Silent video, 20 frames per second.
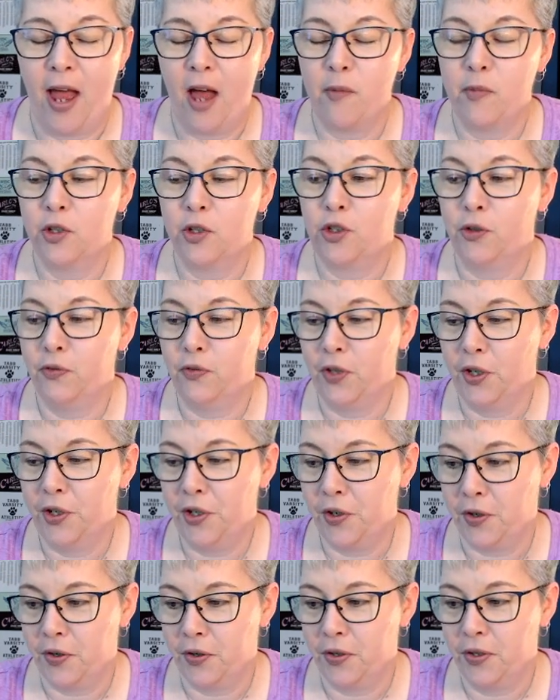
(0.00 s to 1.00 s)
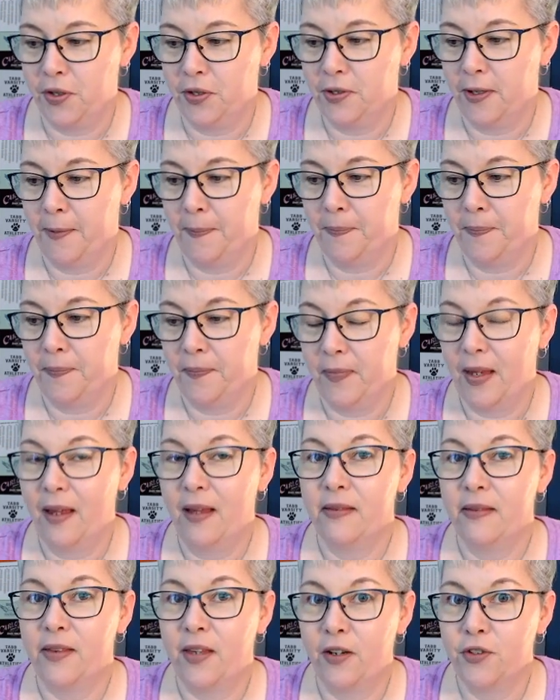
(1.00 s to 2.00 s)
how much you've learned,
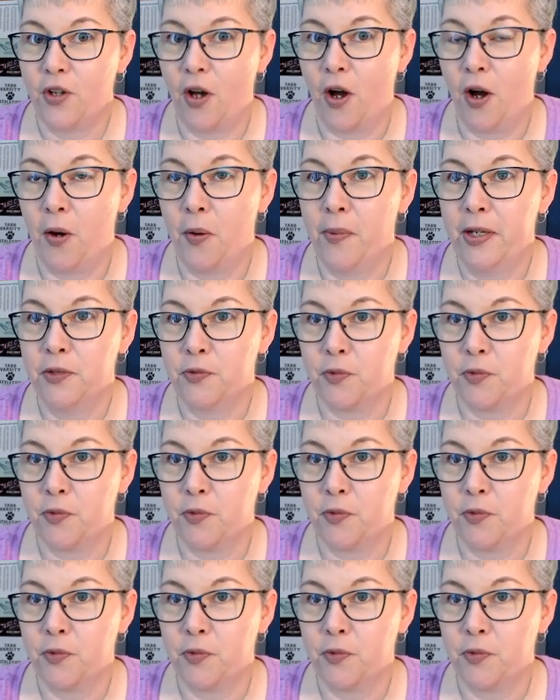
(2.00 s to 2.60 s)
there's always